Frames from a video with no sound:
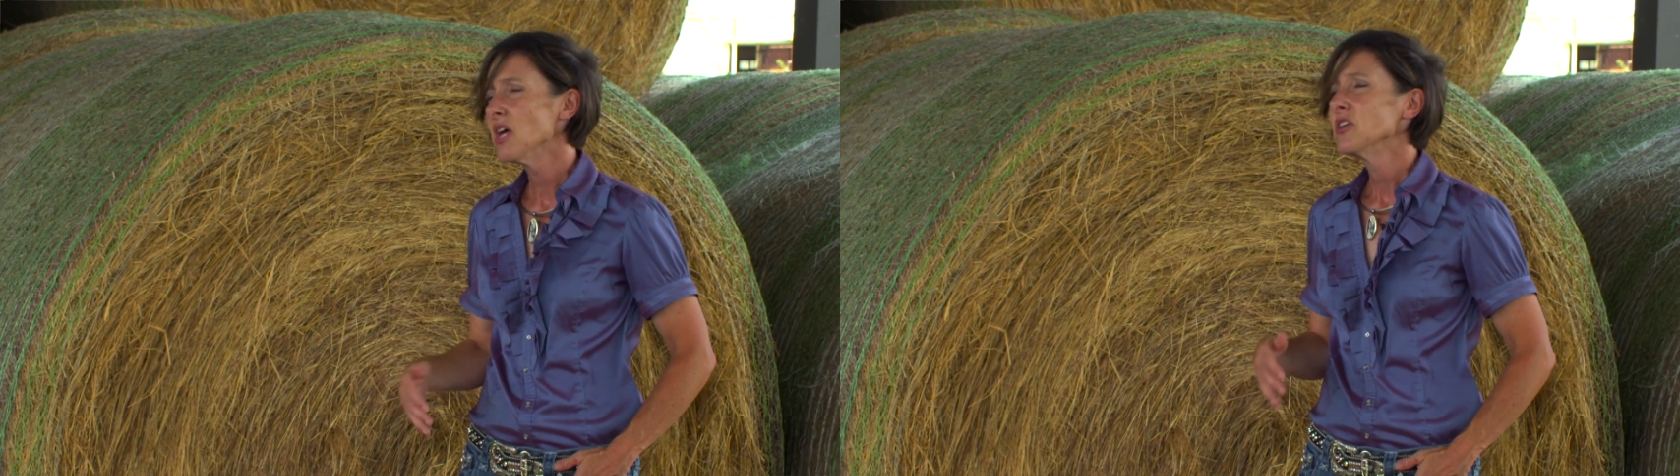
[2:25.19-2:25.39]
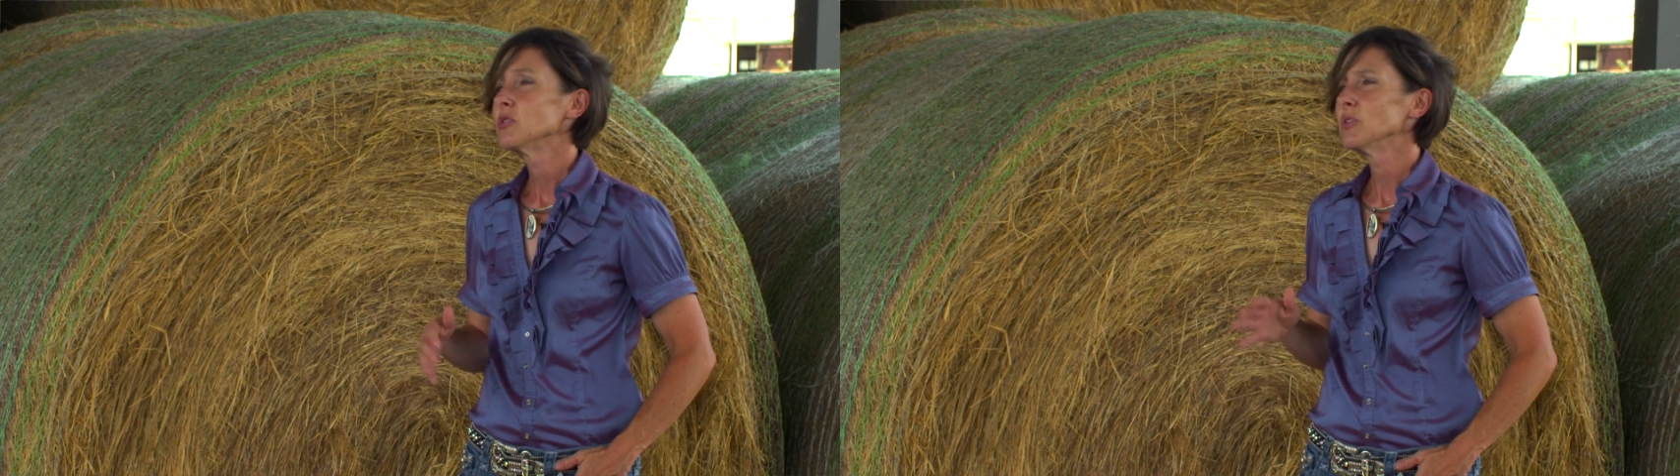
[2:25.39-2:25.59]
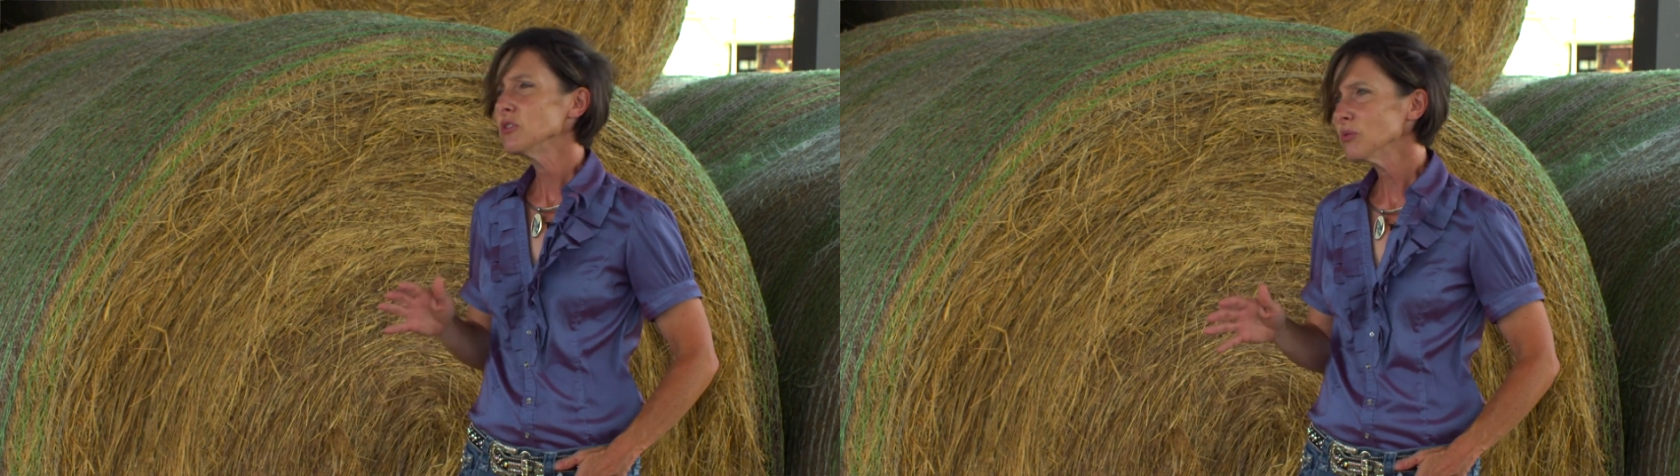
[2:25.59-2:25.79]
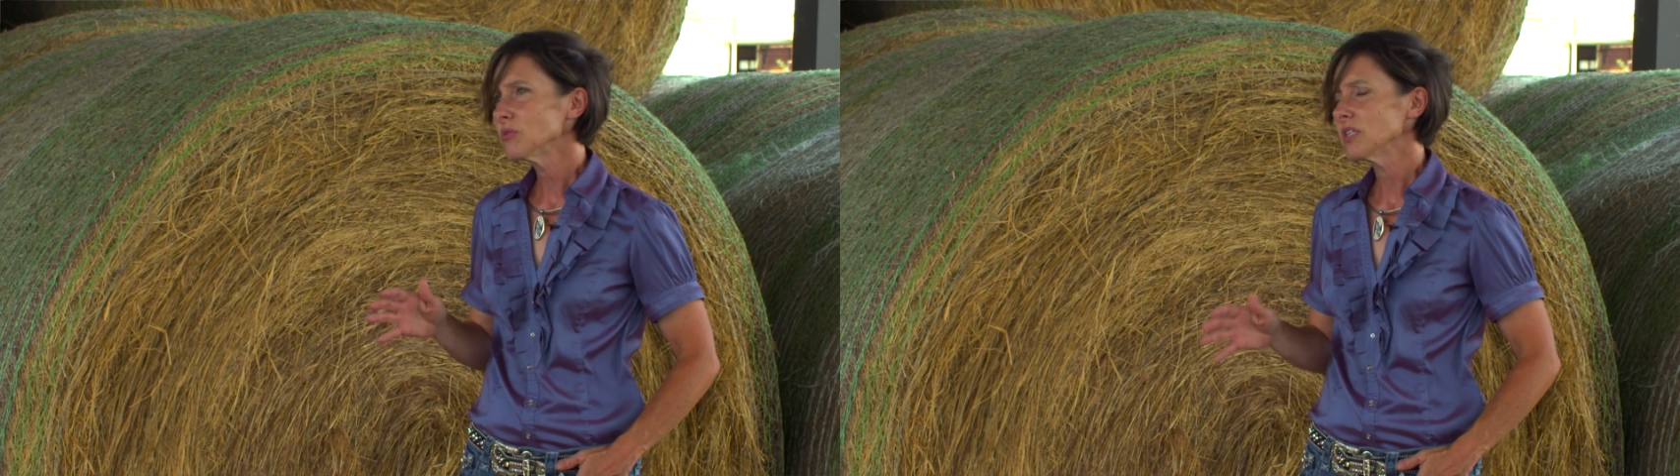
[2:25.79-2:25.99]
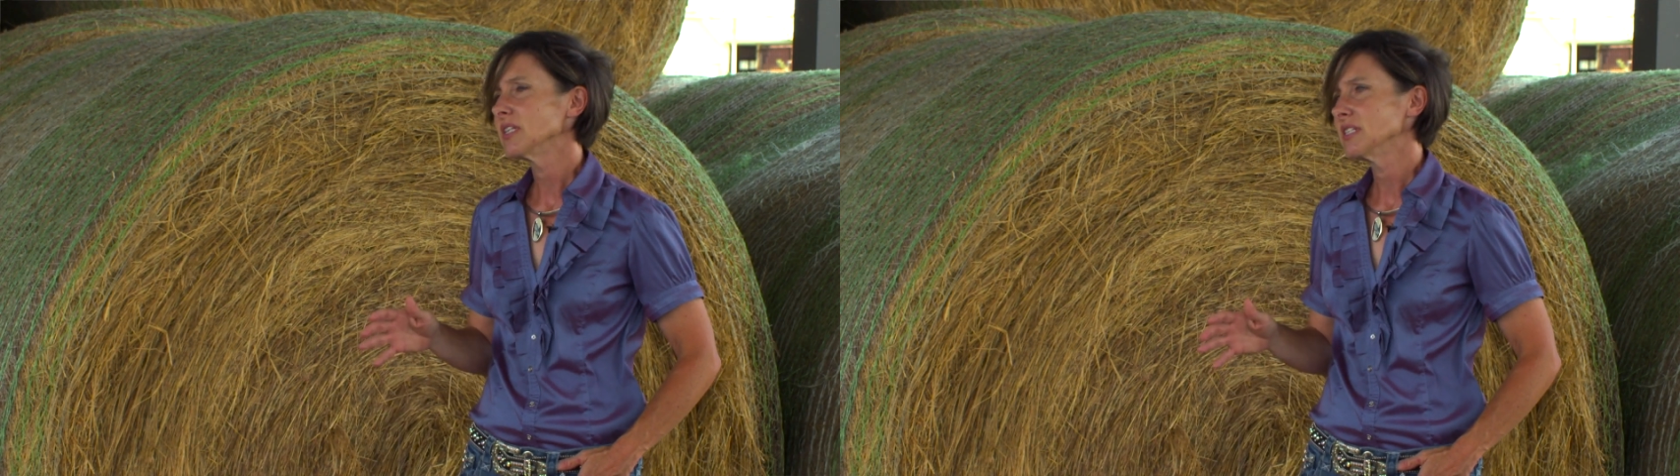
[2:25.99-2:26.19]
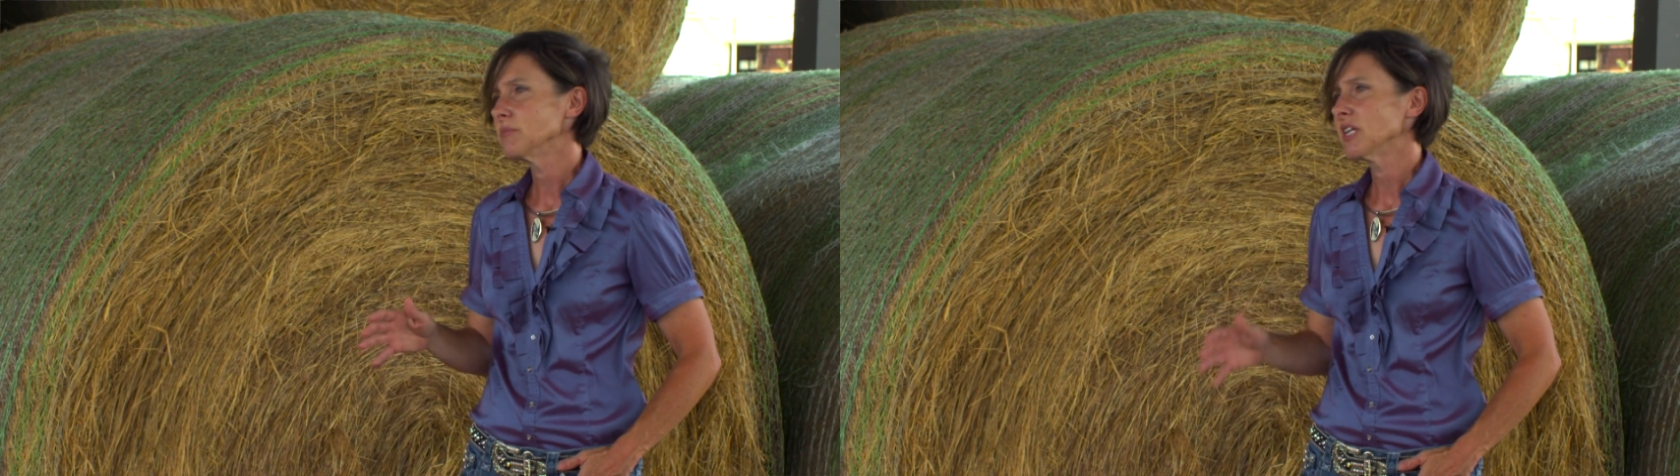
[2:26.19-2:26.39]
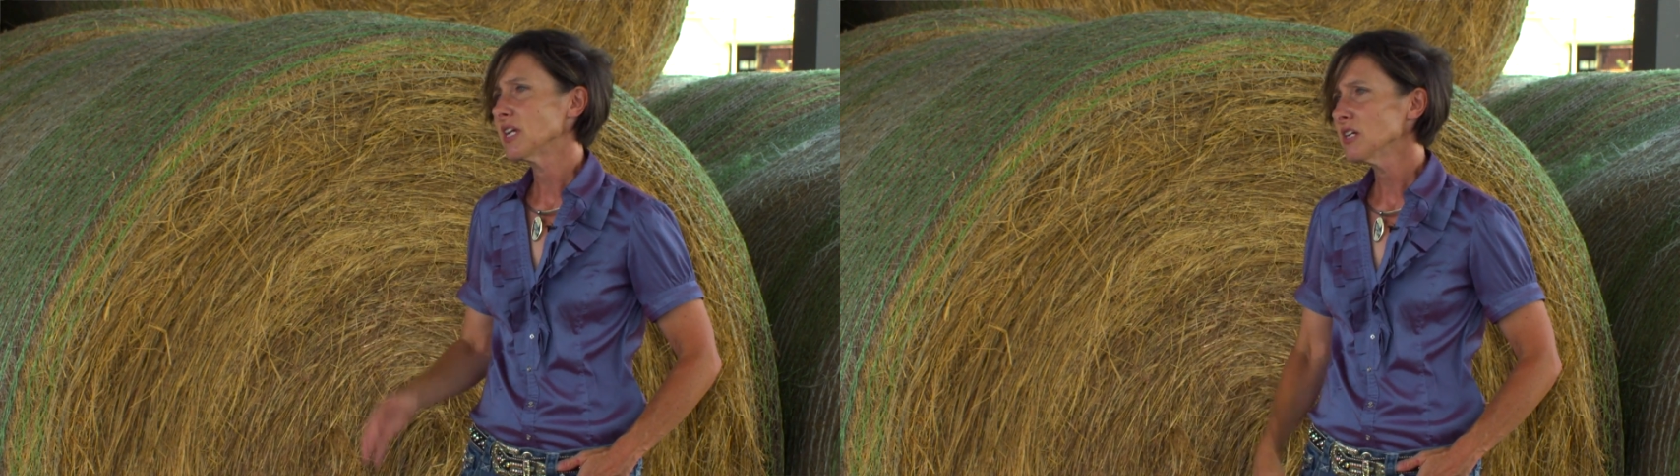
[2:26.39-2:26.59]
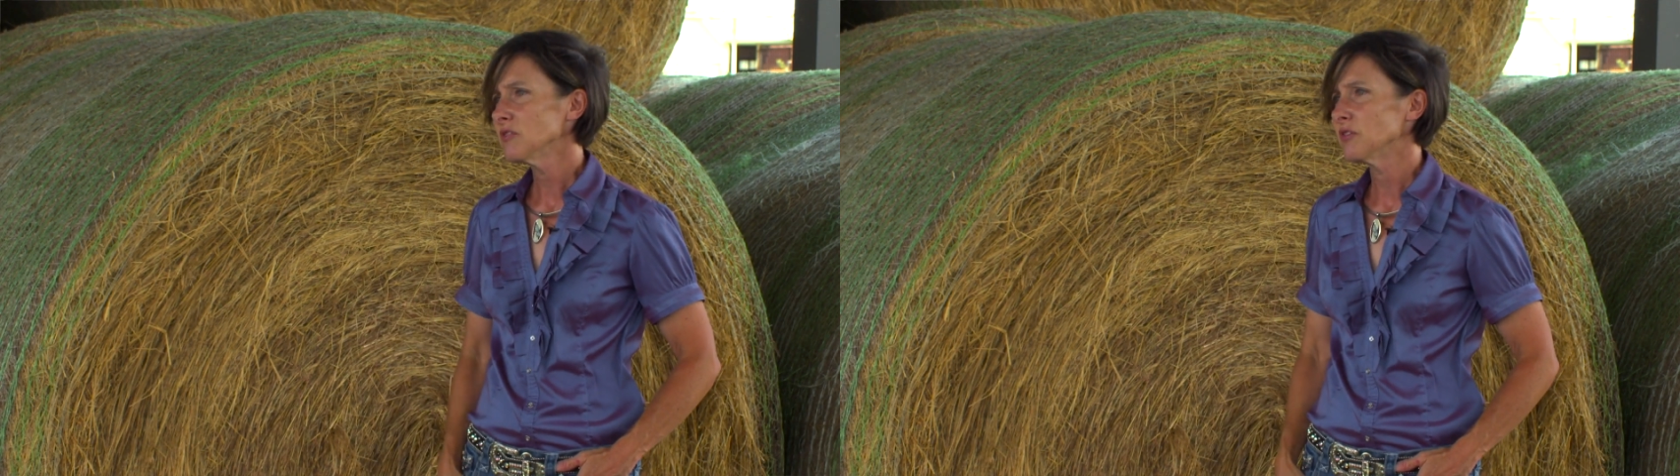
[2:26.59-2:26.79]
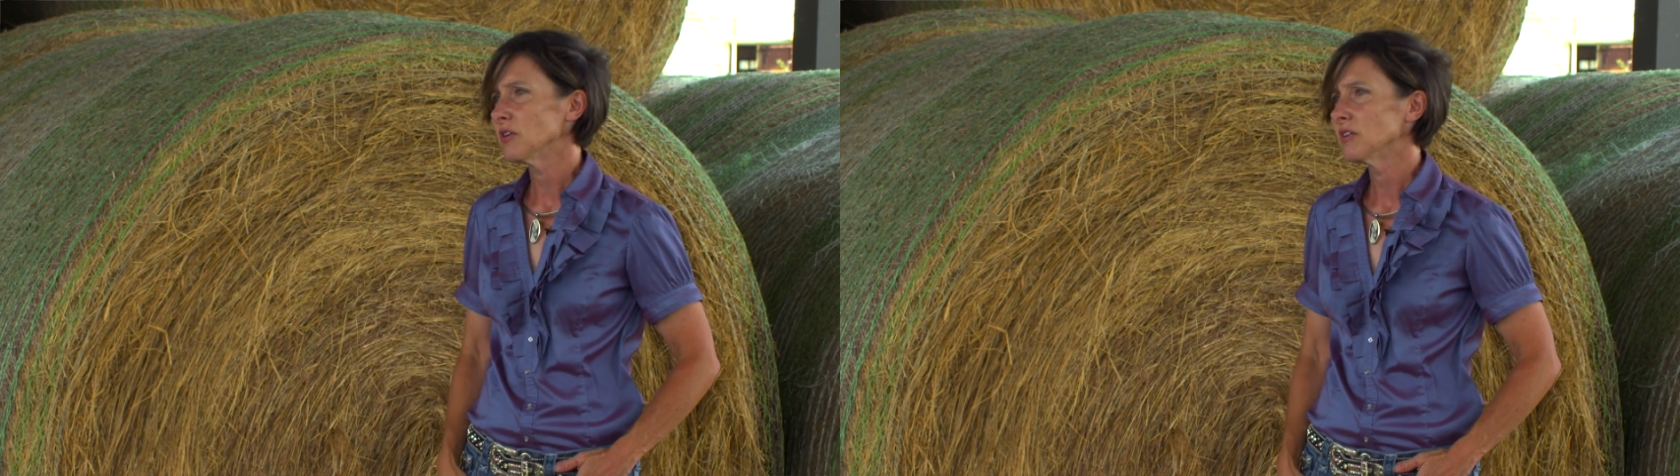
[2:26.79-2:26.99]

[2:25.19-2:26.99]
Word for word: So we do really need to be careful